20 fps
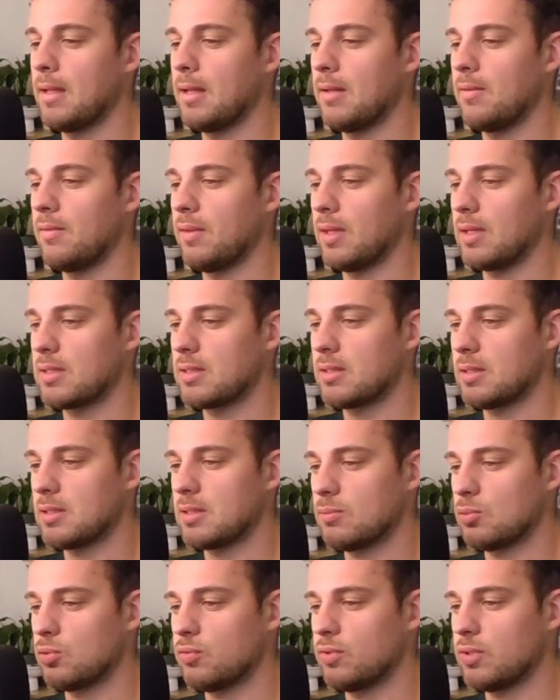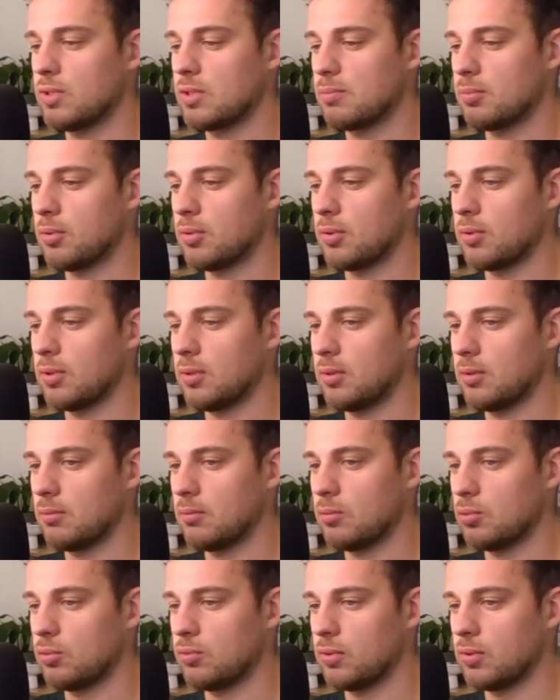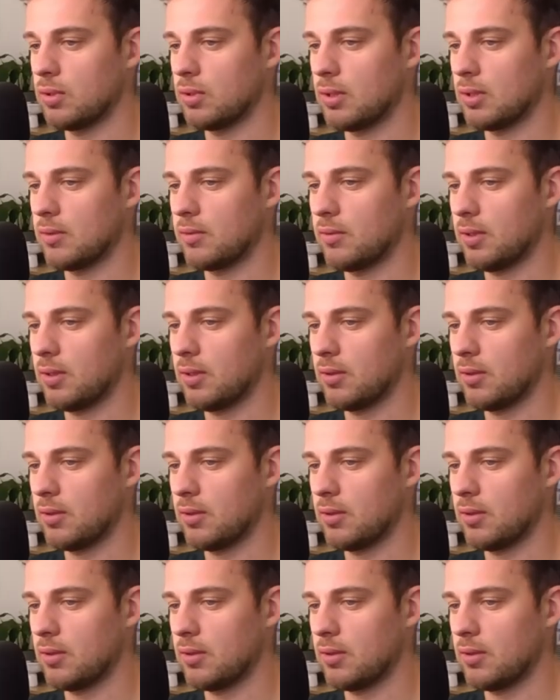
Next is move this pawn in, move the knight there.